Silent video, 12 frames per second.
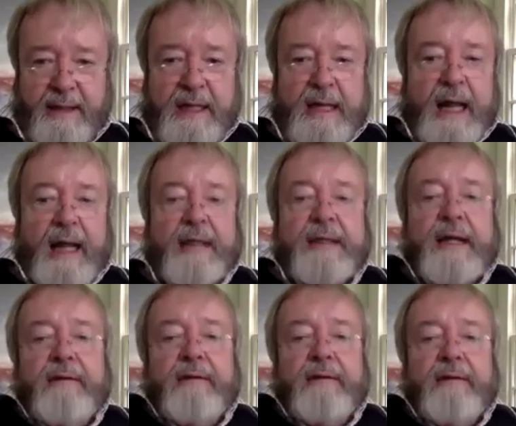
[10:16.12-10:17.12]
And
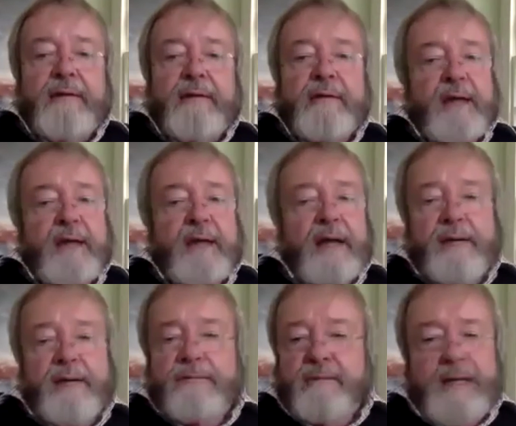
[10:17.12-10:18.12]
I, I in
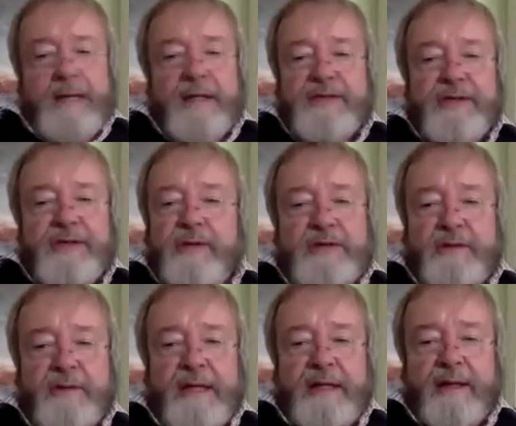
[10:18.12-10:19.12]
this note to the
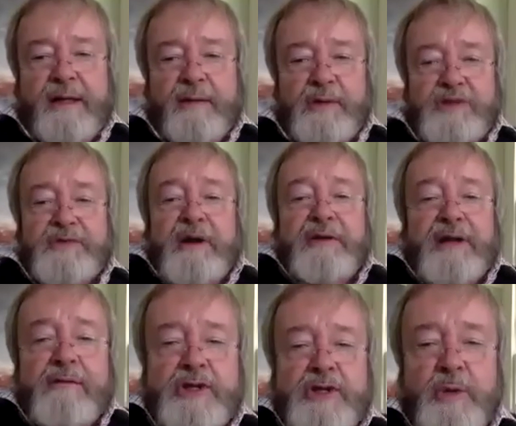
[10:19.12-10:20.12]
reader, which is about the only
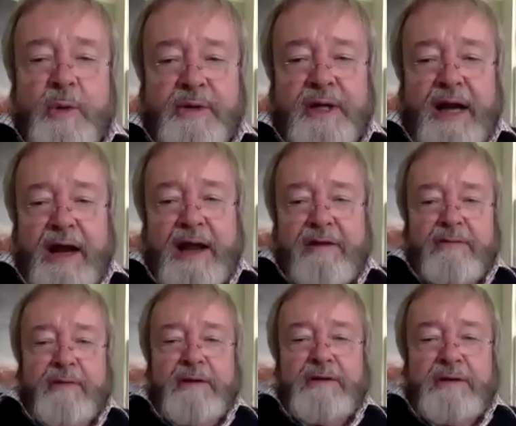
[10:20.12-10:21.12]
short thing I ever
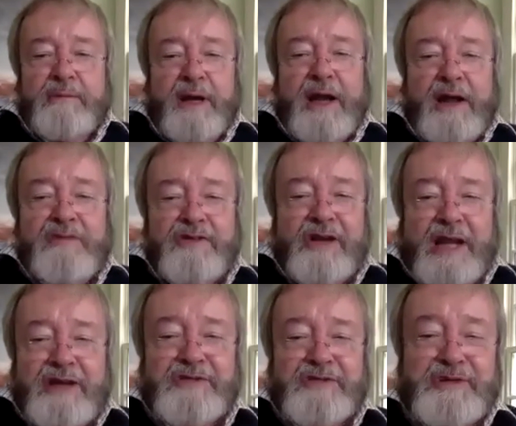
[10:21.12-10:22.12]
wrote in my life, it's
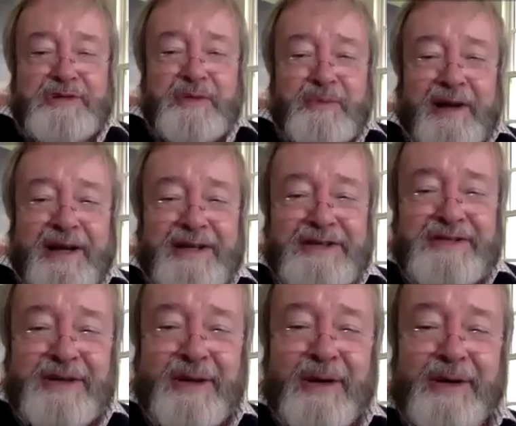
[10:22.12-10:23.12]
less than two pages long,